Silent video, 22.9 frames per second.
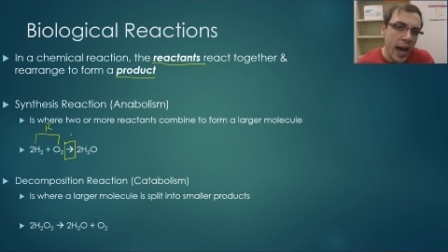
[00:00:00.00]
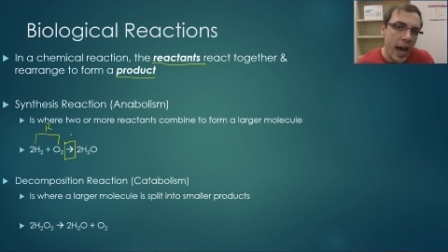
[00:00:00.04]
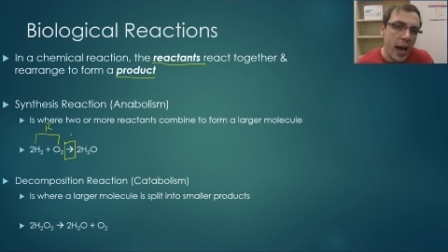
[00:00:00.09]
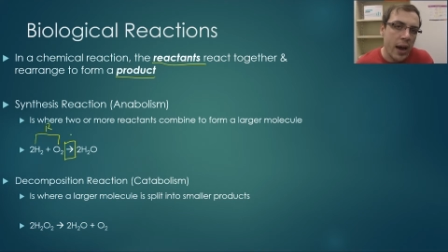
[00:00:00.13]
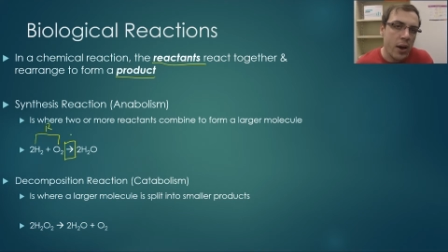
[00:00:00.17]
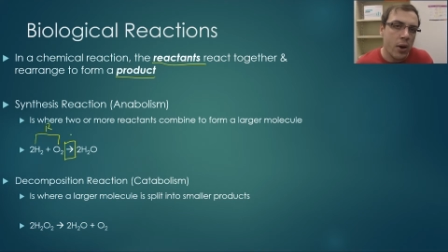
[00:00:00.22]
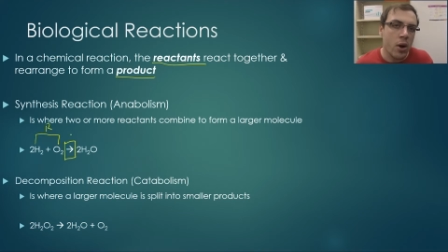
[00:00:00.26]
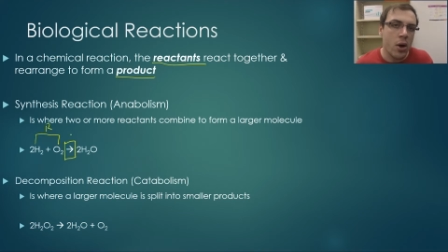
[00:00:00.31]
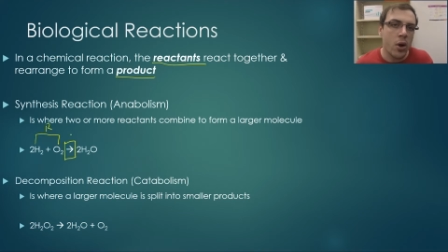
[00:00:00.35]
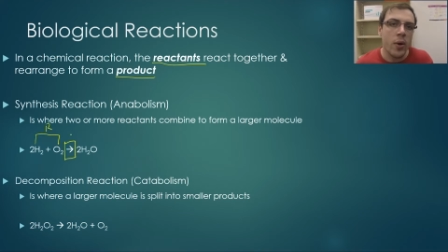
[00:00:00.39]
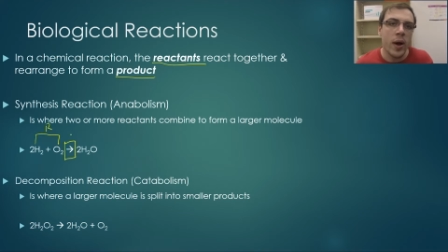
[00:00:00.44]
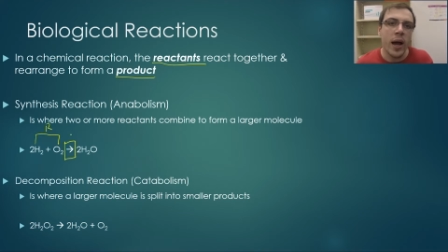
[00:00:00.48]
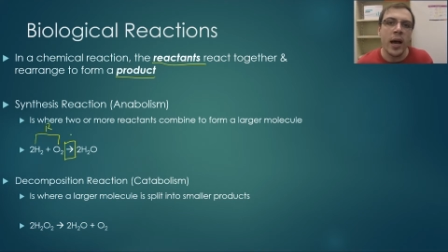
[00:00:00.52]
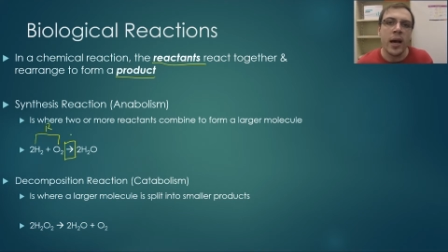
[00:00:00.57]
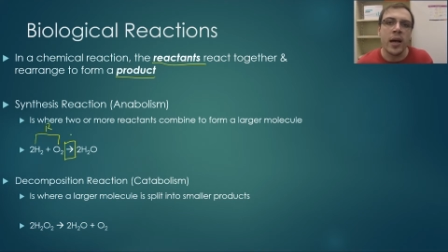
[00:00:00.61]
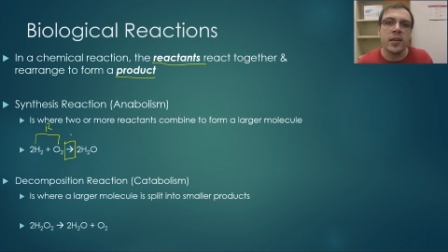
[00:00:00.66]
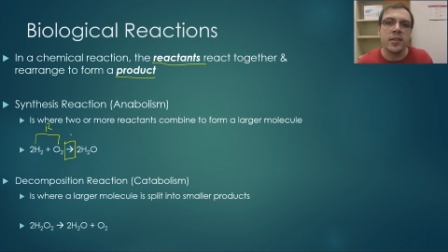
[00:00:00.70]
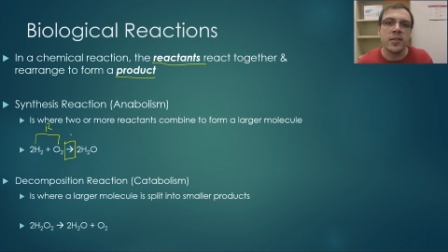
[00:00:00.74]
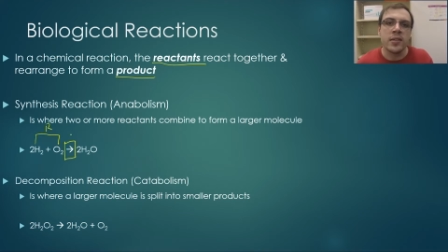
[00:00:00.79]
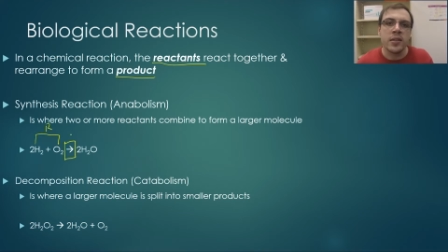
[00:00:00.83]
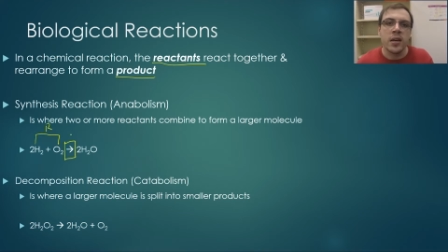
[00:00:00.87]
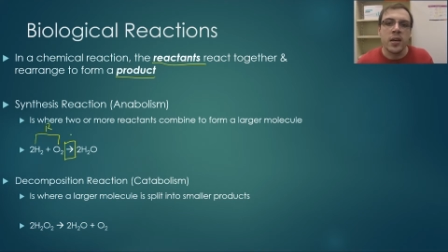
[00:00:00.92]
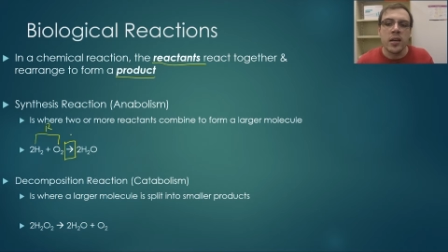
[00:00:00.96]
arrow
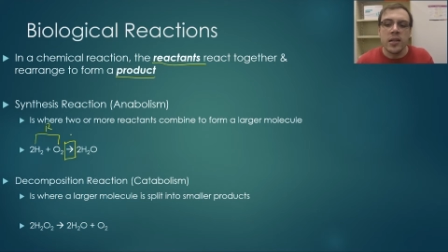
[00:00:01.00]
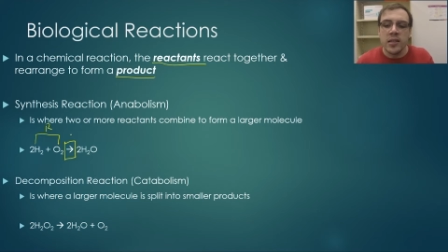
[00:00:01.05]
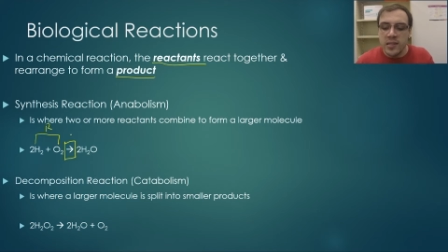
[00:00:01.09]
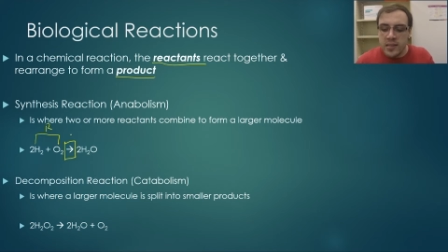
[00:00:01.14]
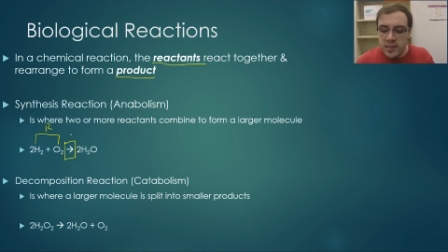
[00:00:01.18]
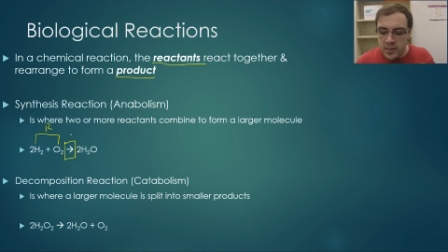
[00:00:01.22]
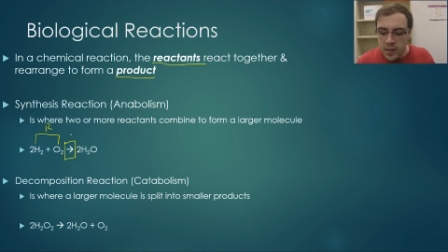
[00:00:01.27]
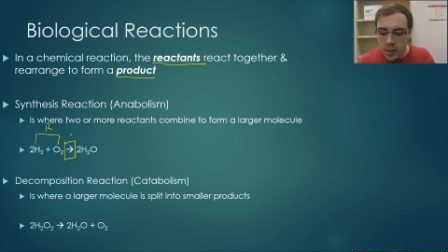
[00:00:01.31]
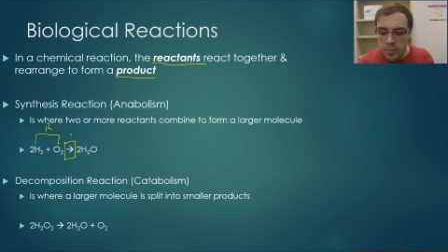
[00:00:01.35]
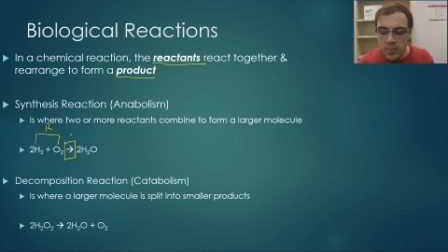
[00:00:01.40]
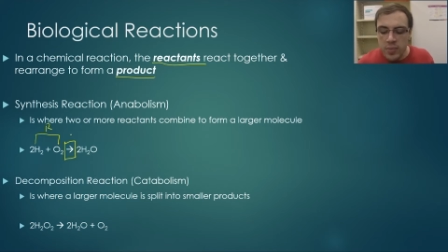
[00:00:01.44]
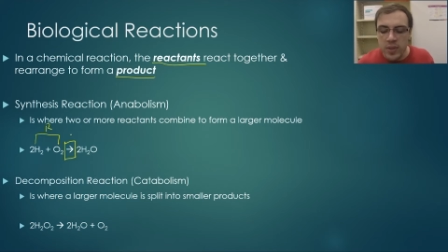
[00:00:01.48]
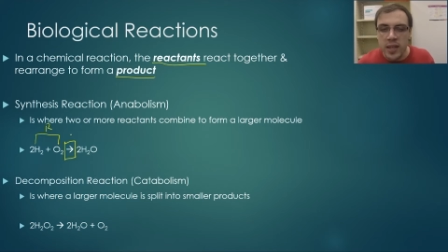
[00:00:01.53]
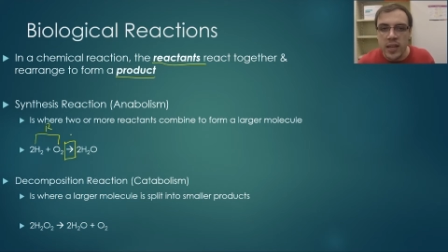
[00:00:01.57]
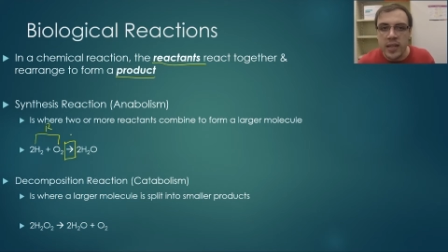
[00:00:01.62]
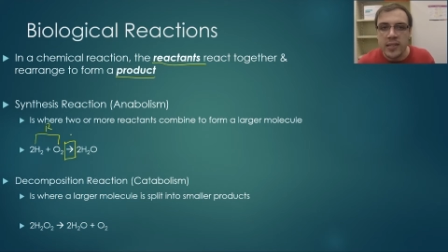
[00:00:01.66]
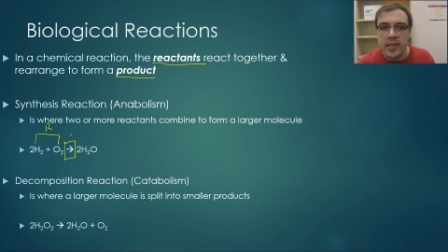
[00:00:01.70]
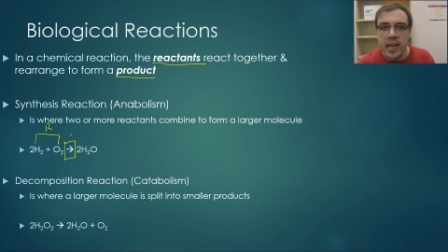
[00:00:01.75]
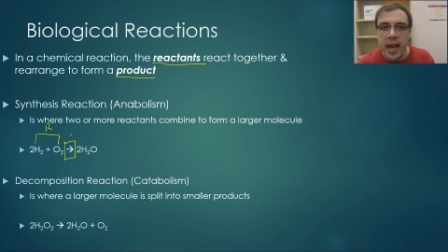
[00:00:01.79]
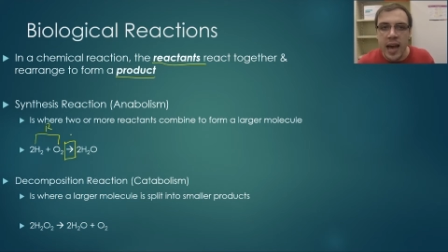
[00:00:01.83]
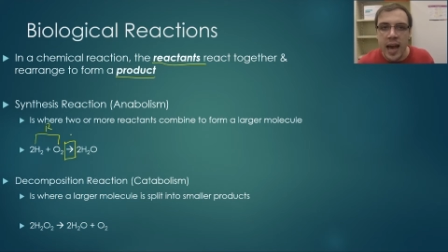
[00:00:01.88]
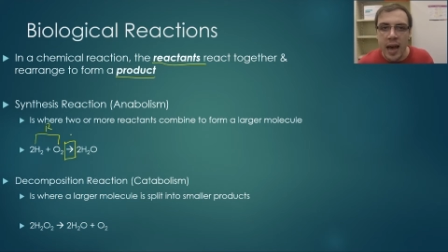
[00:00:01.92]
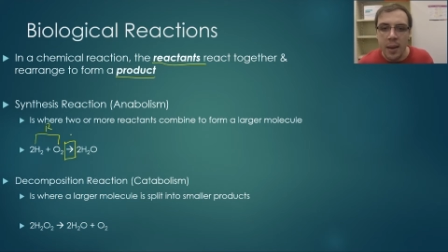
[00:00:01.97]
as something
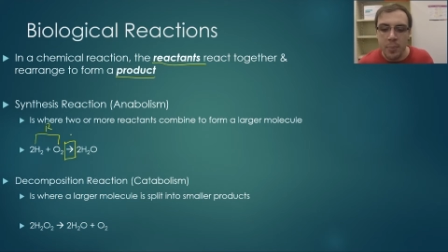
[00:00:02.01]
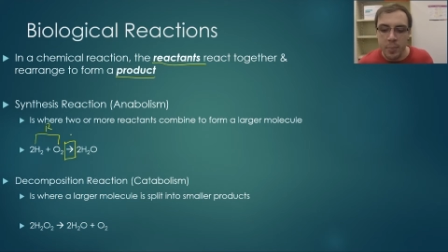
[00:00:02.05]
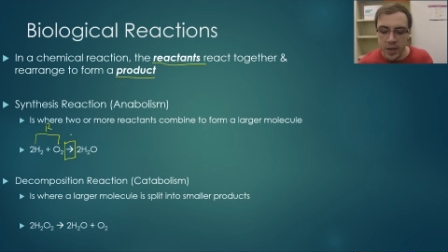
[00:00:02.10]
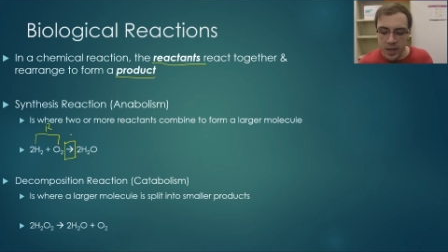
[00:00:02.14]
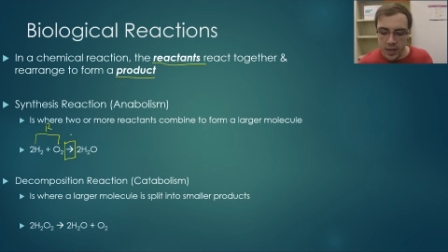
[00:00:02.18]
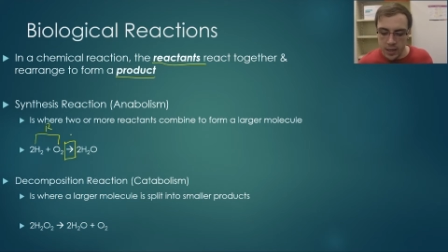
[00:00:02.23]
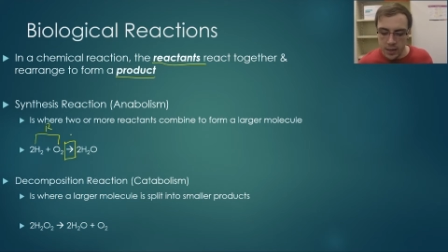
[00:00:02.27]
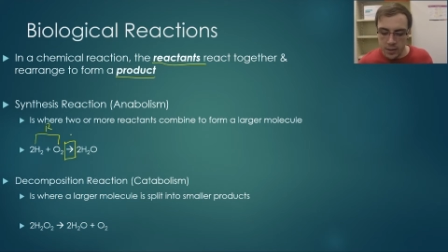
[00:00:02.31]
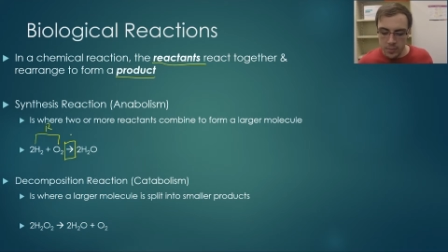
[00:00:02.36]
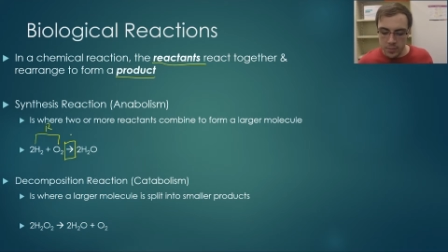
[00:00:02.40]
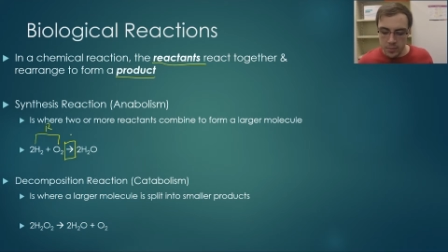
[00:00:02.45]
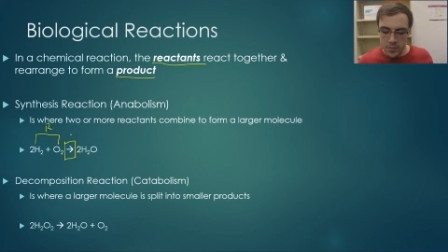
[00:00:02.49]
is happening.